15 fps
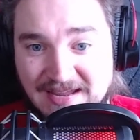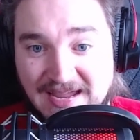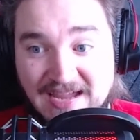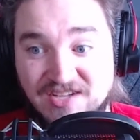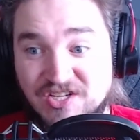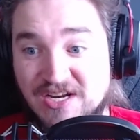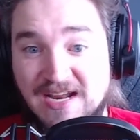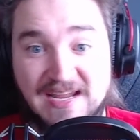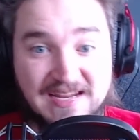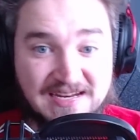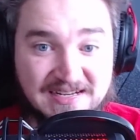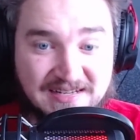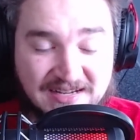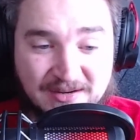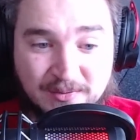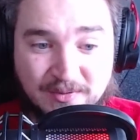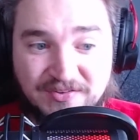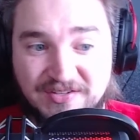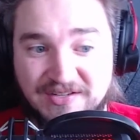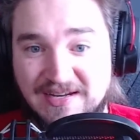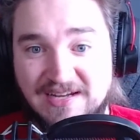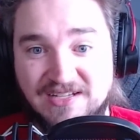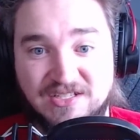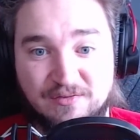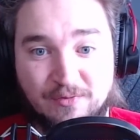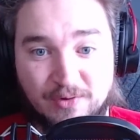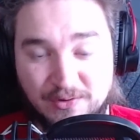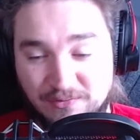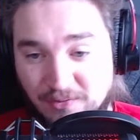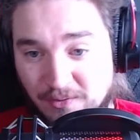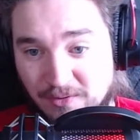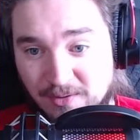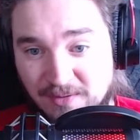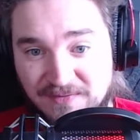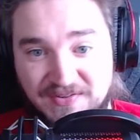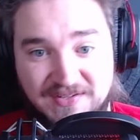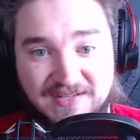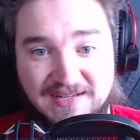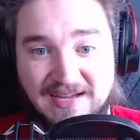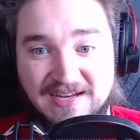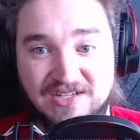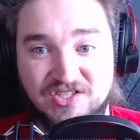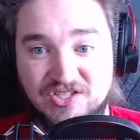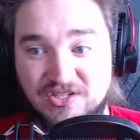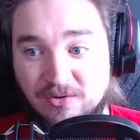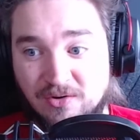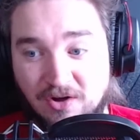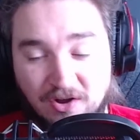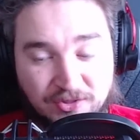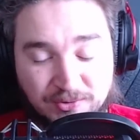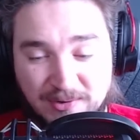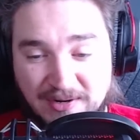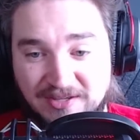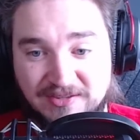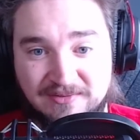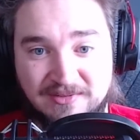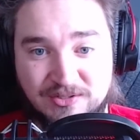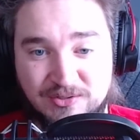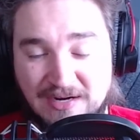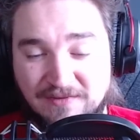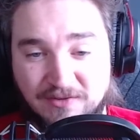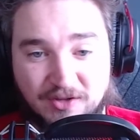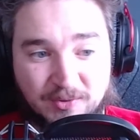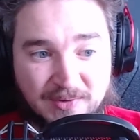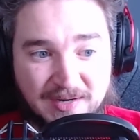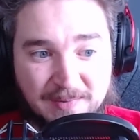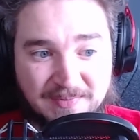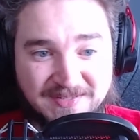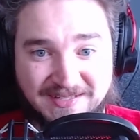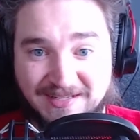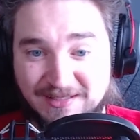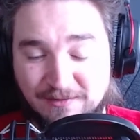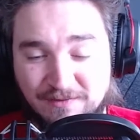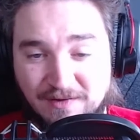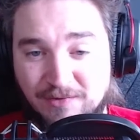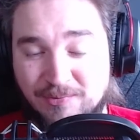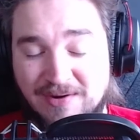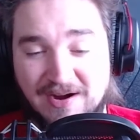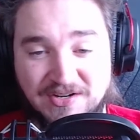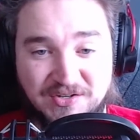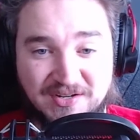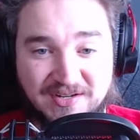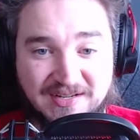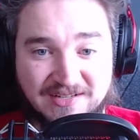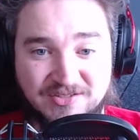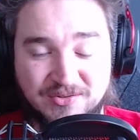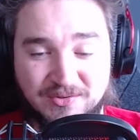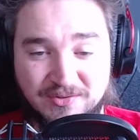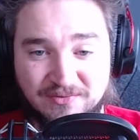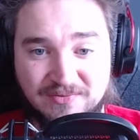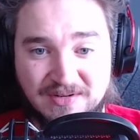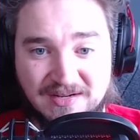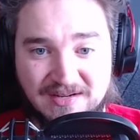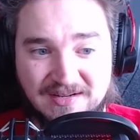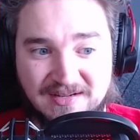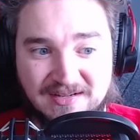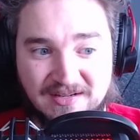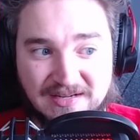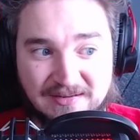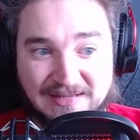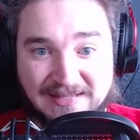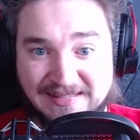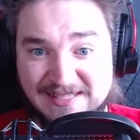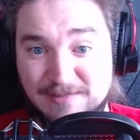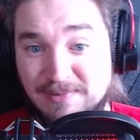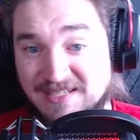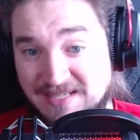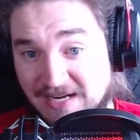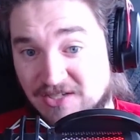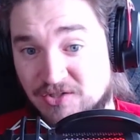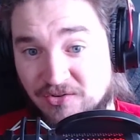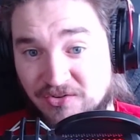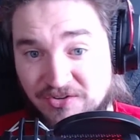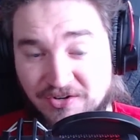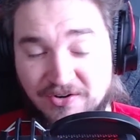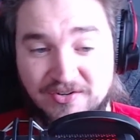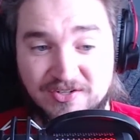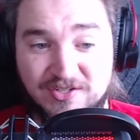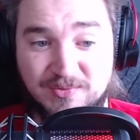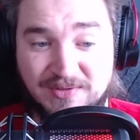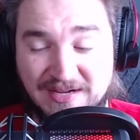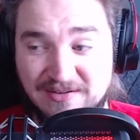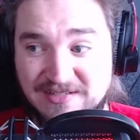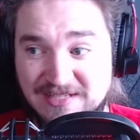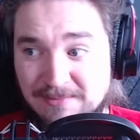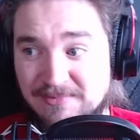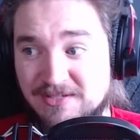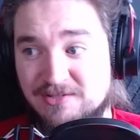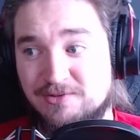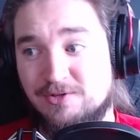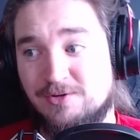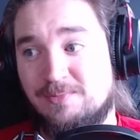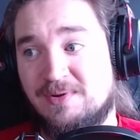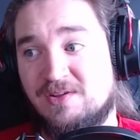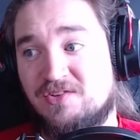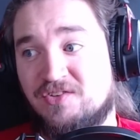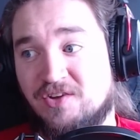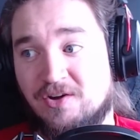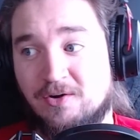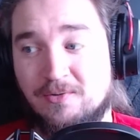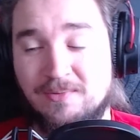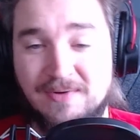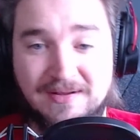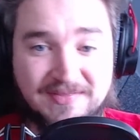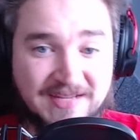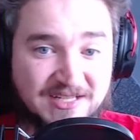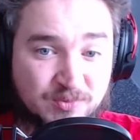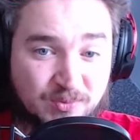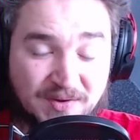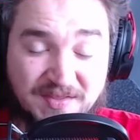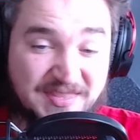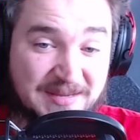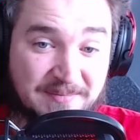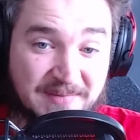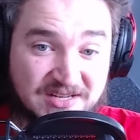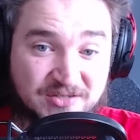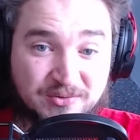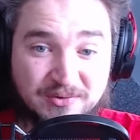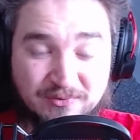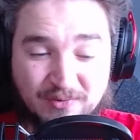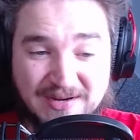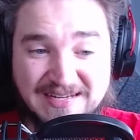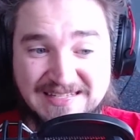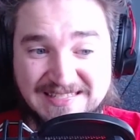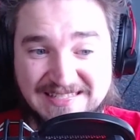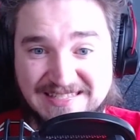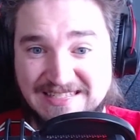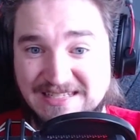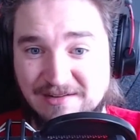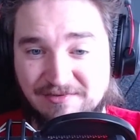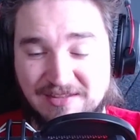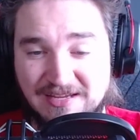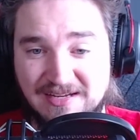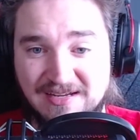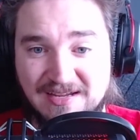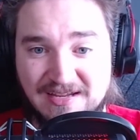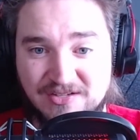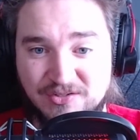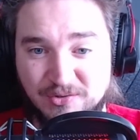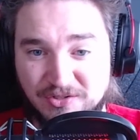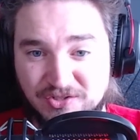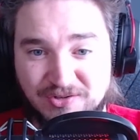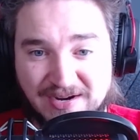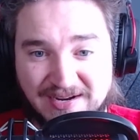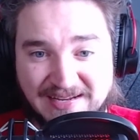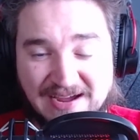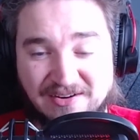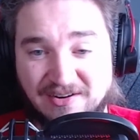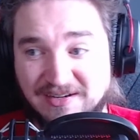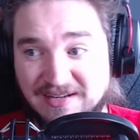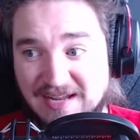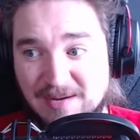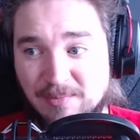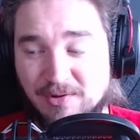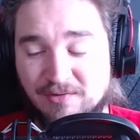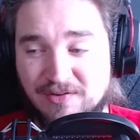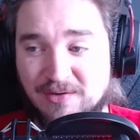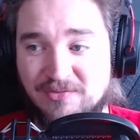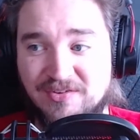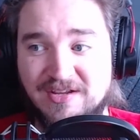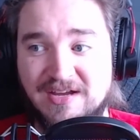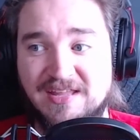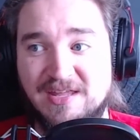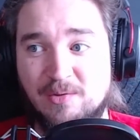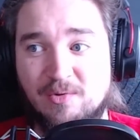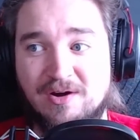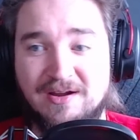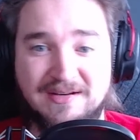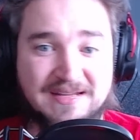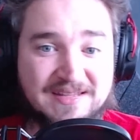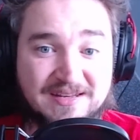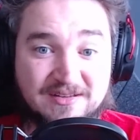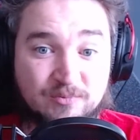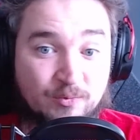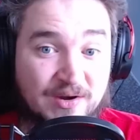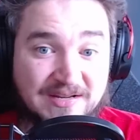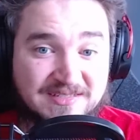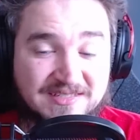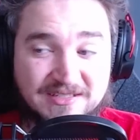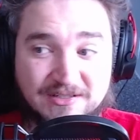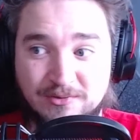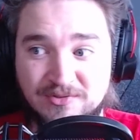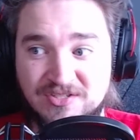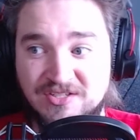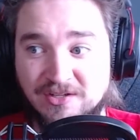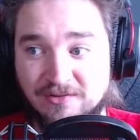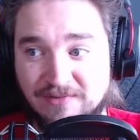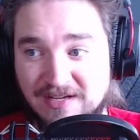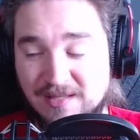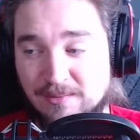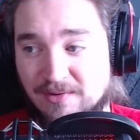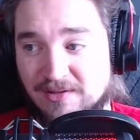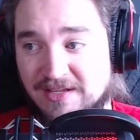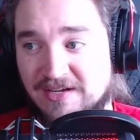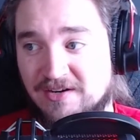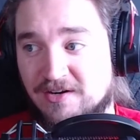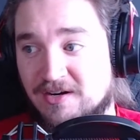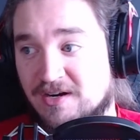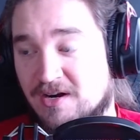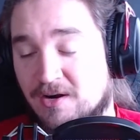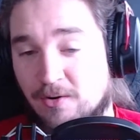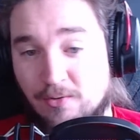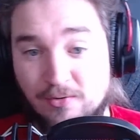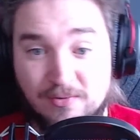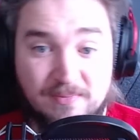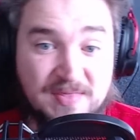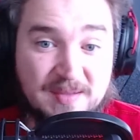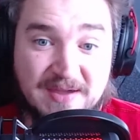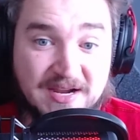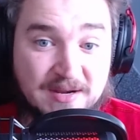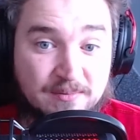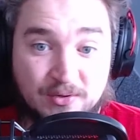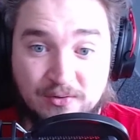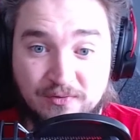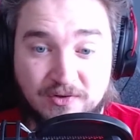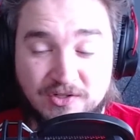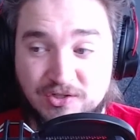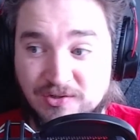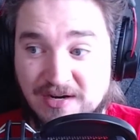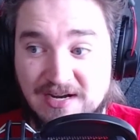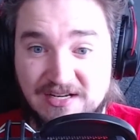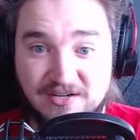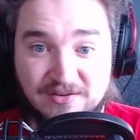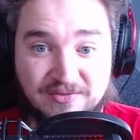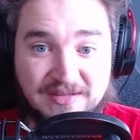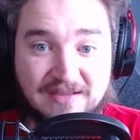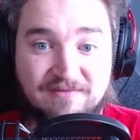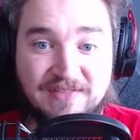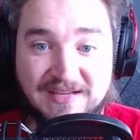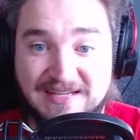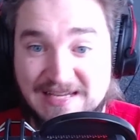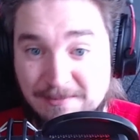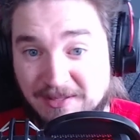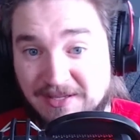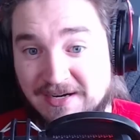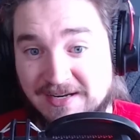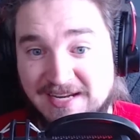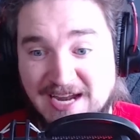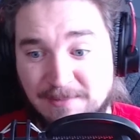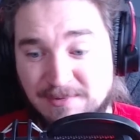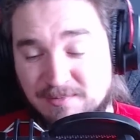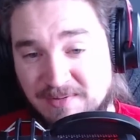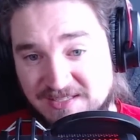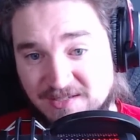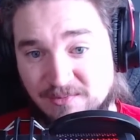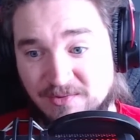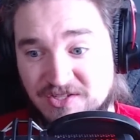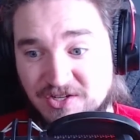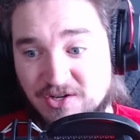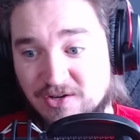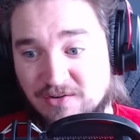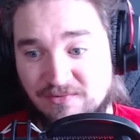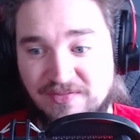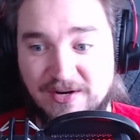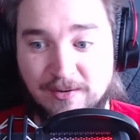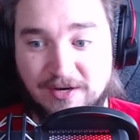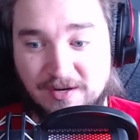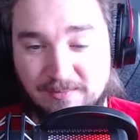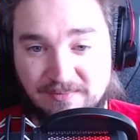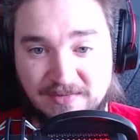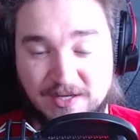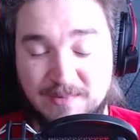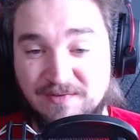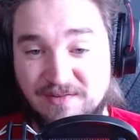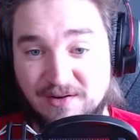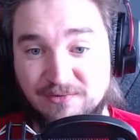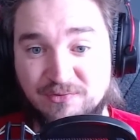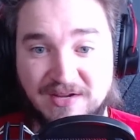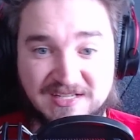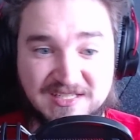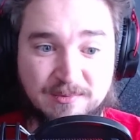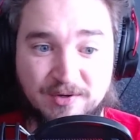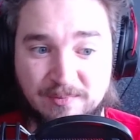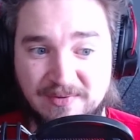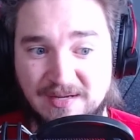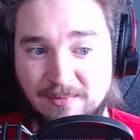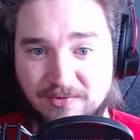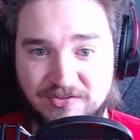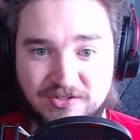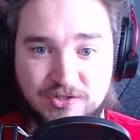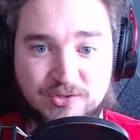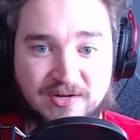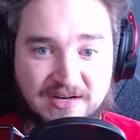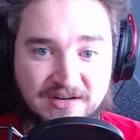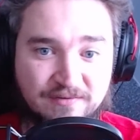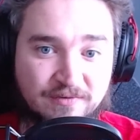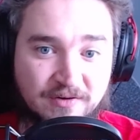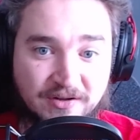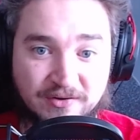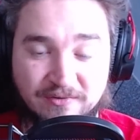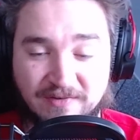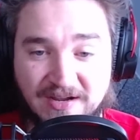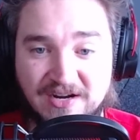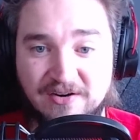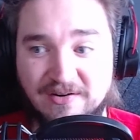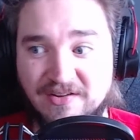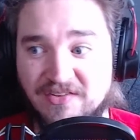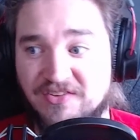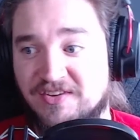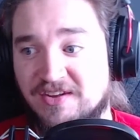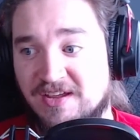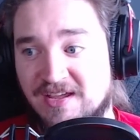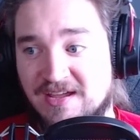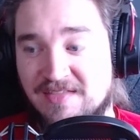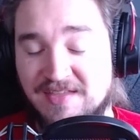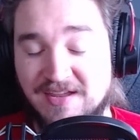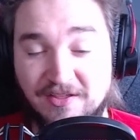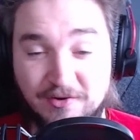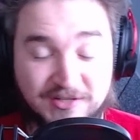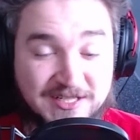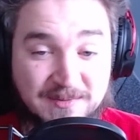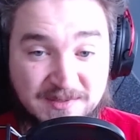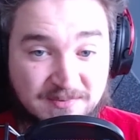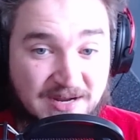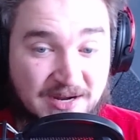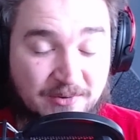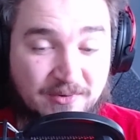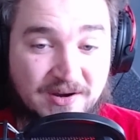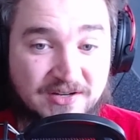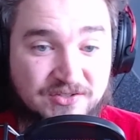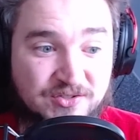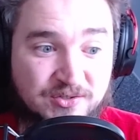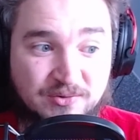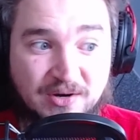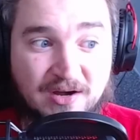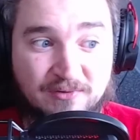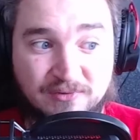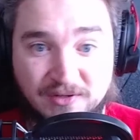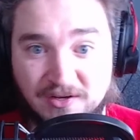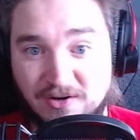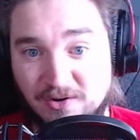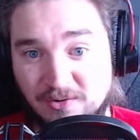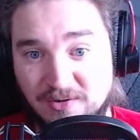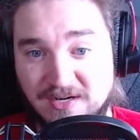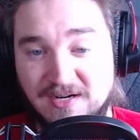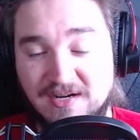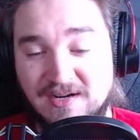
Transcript: edge at 8, we've seen edge at 44, we've seen edge, all throughout the draft, all the way up until like the 5th round. You can get sort of at least potential starters with how deep this group is. So that's one that they may sort of wait and see if they sort of strike out on Campbell, if he was the guy they want, and then wait and see who's still available later, or they make a move or a trade. If they keep a lot of cap space in reserve, they're going to be very flexible to be able to trade for other veterans that other teams might want to offload